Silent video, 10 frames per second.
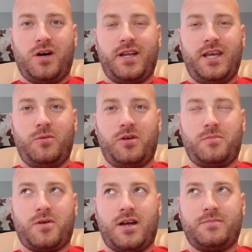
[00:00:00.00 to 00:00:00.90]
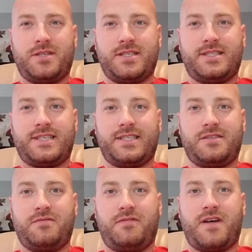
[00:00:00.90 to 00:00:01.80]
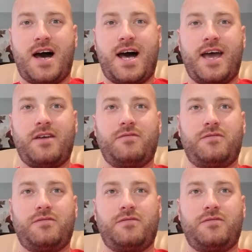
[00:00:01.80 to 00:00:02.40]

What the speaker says: it would have brought him to 6-5.